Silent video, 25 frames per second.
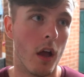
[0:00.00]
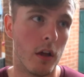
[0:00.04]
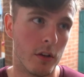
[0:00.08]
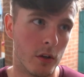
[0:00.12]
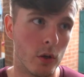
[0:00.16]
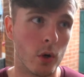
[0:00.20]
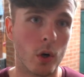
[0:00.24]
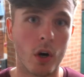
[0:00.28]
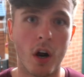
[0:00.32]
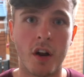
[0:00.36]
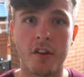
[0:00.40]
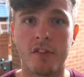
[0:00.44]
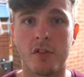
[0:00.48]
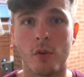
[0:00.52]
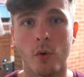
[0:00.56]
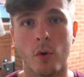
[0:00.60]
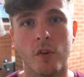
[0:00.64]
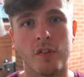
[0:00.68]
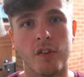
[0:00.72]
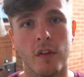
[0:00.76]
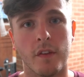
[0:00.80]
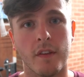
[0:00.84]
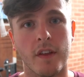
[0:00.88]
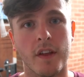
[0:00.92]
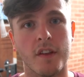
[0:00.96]
your guys'
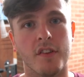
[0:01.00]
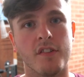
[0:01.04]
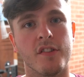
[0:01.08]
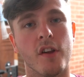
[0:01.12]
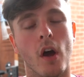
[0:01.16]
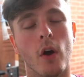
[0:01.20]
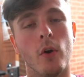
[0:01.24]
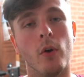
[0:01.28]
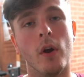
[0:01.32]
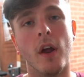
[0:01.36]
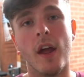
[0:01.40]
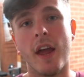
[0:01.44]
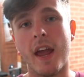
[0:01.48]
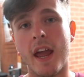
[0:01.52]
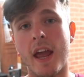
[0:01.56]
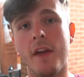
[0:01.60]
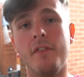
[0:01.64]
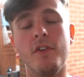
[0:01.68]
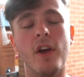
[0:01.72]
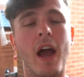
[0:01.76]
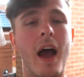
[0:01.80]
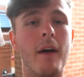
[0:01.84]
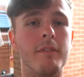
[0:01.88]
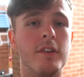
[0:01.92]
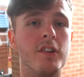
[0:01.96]
thoughts on this. So
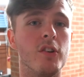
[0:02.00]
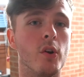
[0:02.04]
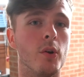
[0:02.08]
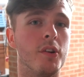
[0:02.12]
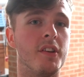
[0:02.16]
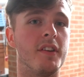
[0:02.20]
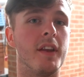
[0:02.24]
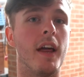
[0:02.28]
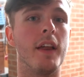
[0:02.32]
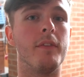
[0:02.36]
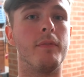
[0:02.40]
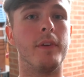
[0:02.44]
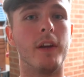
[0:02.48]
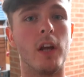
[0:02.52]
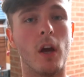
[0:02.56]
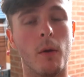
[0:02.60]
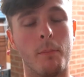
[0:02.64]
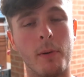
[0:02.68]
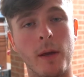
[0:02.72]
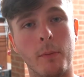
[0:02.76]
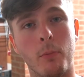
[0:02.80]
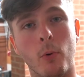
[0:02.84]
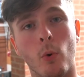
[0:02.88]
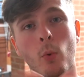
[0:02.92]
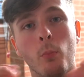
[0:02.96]
if you have enjoyed today's video,
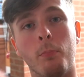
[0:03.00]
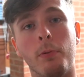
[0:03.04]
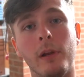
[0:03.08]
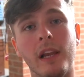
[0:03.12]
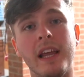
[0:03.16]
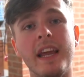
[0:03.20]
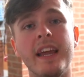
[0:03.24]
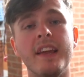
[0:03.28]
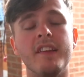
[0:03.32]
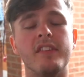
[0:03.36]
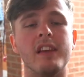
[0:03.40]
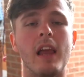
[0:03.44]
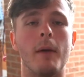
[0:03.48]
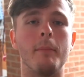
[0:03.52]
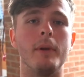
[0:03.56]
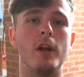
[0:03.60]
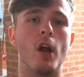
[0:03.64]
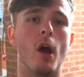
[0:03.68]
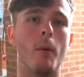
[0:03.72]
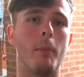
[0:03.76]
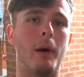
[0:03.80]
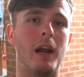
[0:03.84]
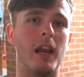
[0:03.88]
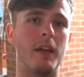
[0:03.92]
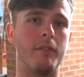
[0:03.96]
people, please let me
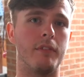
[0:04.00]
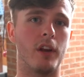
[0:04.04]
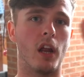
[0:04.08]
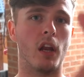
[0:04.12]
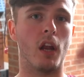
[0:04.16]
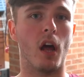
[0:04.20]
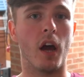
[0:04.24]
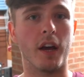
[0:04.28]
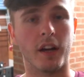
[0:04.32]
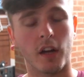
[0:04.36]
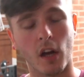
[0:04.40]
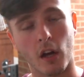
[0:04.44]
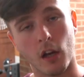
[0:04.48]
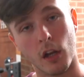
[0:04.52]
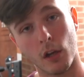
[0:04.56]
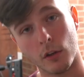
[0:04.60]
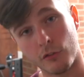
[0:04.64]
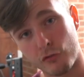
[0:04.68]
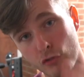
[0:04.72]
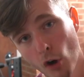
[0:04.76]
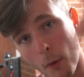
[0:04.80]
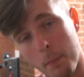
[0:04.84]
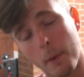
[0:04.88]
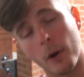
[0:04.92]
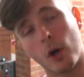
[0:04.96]
know by leaving a like.
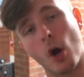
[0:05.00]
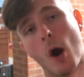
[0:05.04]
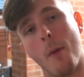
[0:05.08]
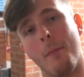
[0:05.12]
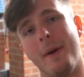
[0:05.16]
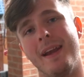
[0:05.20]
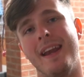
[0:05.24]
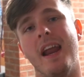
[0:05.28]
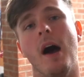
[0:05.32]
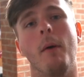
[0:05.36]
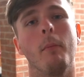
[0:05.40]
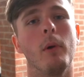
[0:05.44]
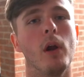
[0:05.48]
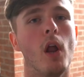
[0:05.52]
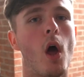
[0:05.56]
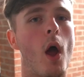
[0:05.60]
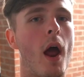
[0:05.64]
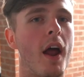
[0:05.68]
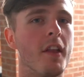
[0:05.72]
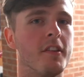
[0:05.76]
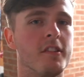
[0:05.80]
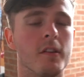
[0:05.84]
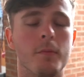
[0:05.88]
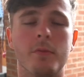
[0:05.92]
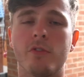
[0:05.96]
Drop a comment down below
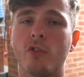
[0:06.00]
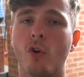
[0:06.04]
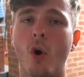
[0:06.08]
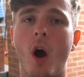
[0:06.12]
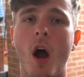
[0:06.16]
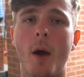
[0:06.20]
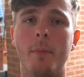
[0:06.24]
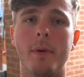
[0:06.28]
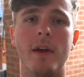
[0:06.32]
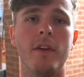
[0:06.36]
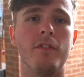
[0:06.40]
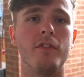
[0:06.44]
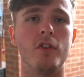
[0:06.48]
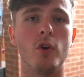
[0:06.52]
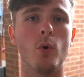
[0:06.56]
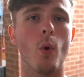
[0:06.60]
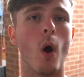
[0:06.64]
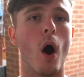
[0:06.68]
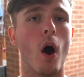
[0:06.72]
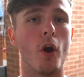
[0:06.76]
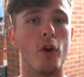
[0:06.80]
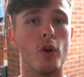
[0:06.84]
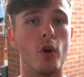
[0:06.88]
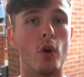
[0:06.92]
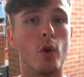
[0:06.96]
and subscribe if you
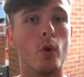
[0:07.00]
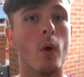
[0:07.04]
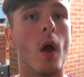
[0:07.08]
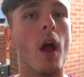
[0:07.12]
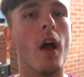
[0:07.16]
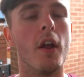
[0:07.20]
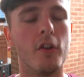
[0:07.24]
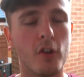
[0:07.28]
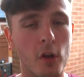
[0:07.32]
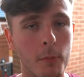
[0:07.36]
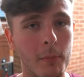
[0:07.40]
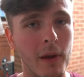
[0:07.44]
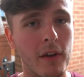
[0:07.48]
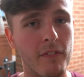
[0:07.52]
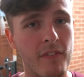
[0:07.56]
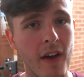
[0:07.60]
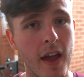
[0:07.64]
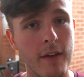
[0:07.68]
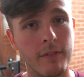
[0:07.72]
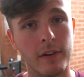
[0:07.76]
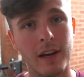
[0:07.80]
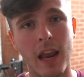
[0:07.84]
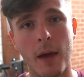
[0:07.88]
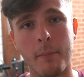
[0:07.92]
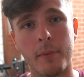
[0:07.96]
are new. Do me a
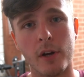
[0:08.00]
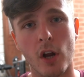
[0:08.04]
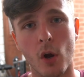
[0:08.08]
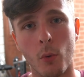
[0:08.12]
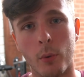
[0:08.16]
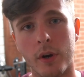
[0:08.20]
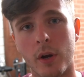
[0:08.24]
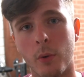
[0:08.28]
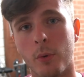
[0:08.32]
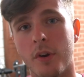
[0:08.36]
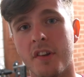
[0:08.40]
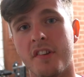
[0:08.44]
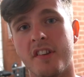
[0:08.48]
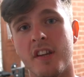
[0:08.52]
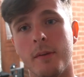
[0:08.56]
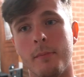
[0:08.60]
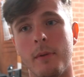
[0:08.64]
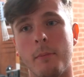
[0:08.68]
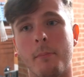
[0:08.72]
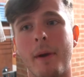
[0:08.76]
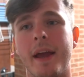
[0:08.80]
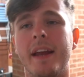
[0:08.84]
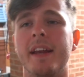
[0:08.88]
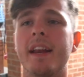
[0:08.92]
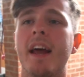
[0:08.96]
favor, let me know what you want to see
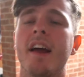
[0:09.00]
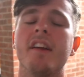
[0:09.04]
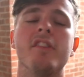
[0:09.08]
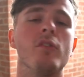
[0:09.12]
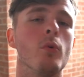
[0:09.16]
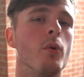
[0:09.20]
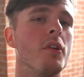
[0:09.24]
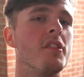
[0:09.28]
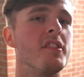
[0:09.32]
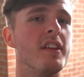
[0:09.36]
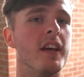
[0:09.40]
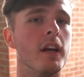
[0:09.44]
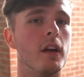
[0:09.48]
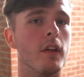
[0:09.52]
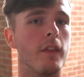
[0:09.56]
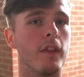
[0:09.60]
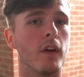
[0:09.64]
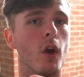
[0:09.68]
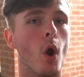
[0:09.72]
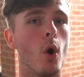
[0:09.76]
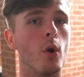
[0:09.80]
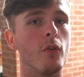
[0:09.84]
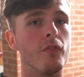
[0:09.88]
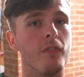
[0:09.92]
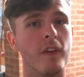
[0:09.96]
me make next. Do you want to see another
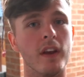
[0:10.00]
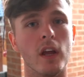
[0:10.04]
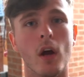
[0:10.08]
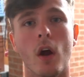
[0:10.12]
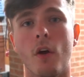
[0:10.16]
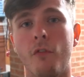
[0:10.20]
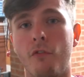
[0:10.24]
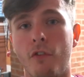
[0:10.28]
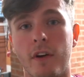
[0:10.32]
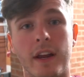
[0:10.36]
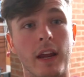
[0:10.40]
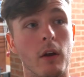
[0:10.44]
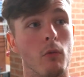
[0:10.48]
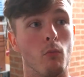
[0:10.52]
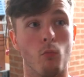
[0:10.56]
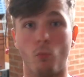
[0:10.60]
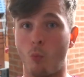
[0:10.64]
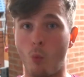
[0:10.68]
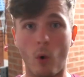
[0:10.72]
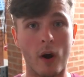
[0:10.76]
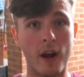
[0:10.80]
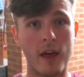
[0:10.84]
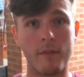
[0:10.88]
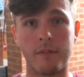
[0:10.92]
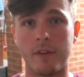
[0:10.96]
Ghost video, friggin'
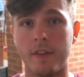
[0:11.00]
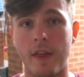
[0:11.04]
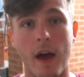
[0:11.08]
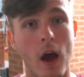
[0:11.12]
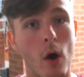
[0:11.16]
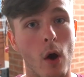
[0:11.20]
whatever the